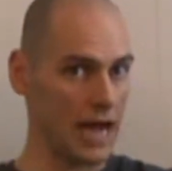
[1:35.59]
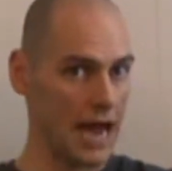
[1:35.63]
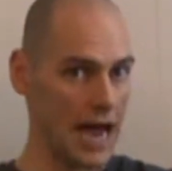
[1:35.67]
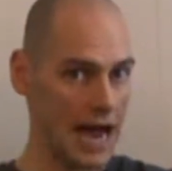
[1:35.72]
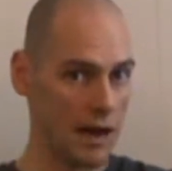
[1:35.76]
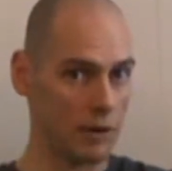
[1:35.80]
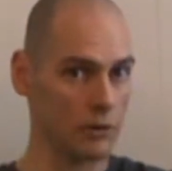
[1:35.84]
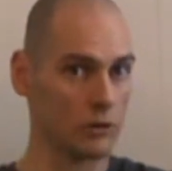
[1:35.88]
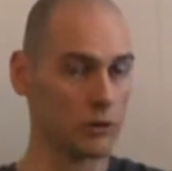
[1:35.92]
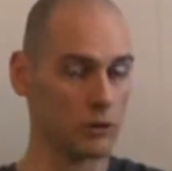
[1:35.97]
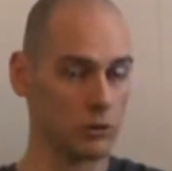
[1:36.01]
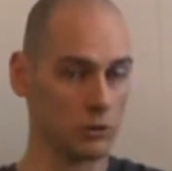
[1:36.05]

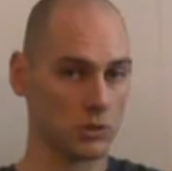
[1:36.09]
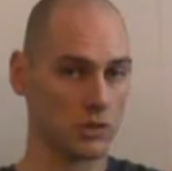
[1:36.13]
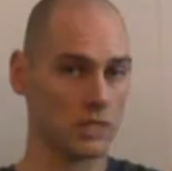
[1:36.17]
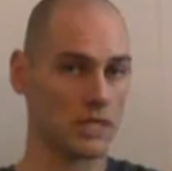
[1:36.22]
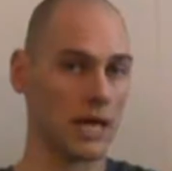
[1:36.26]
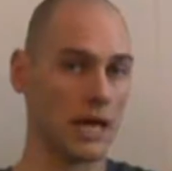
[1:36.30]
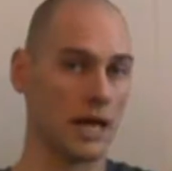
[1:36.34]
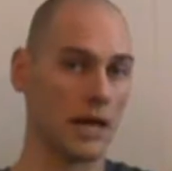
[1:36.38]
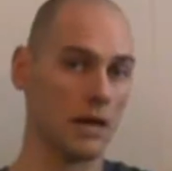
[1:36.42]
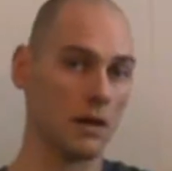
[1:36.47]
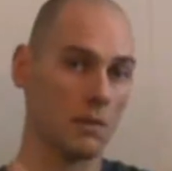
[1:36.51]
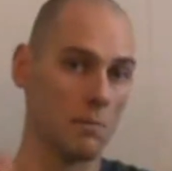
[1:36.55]
How do you
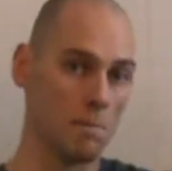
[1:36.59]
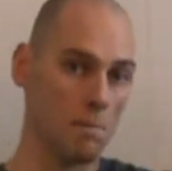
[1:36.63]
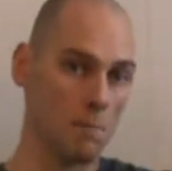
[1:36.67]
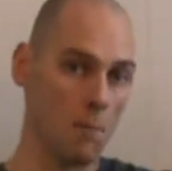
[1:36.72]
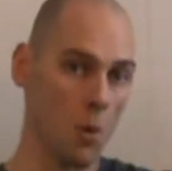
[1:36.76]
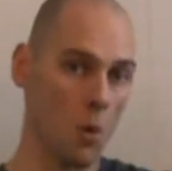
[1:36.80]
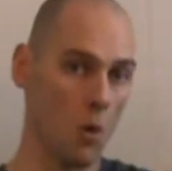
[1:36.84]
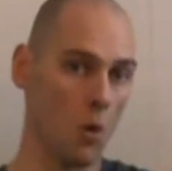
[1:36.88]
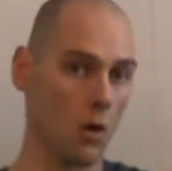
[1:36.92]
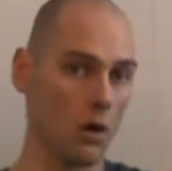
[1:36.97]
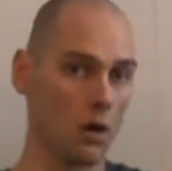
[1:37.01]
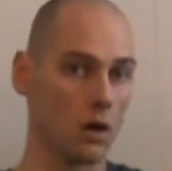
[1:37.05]
say
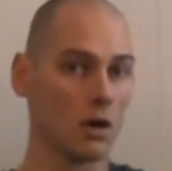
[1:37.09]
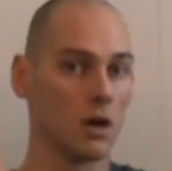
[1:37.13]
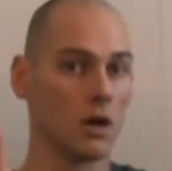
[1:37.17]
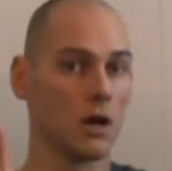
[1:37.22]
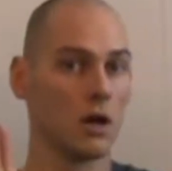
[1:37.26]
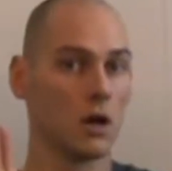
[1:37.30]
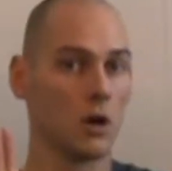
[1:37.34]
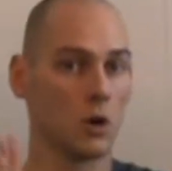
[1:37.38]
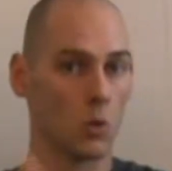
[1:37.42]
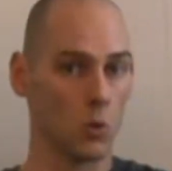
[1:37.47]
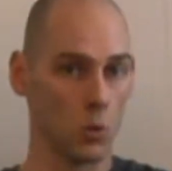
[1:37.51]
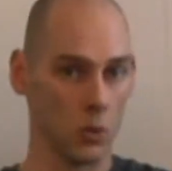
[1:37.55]
more
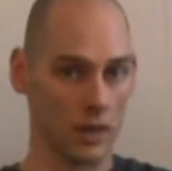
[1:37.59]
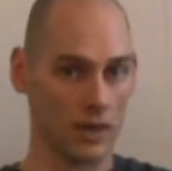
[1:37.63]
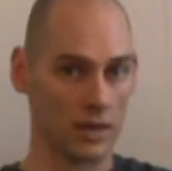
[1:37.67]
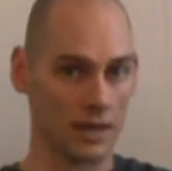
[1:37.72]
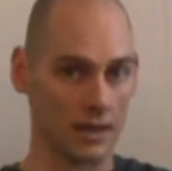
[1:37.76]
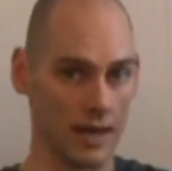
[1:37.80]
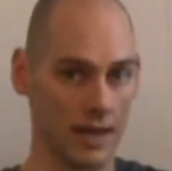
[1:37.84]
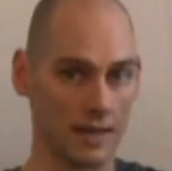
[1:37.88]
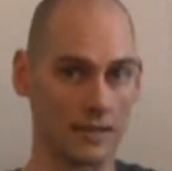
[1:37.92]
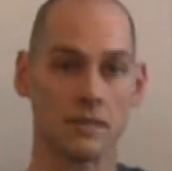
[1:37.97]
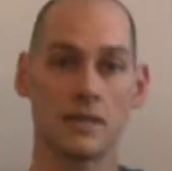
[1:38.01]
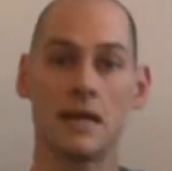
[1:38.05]
with
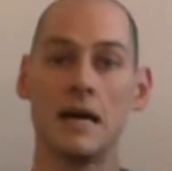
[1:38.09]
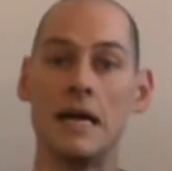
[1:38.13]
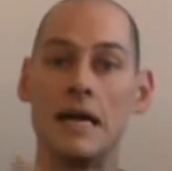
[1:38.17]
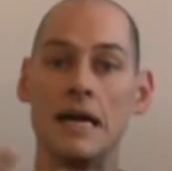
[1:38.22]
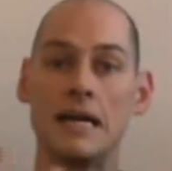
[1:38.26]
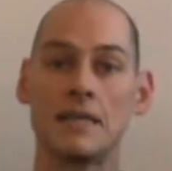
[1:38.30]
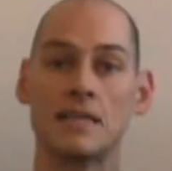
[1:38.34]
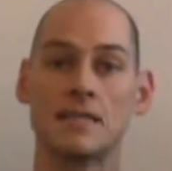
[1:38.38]
less?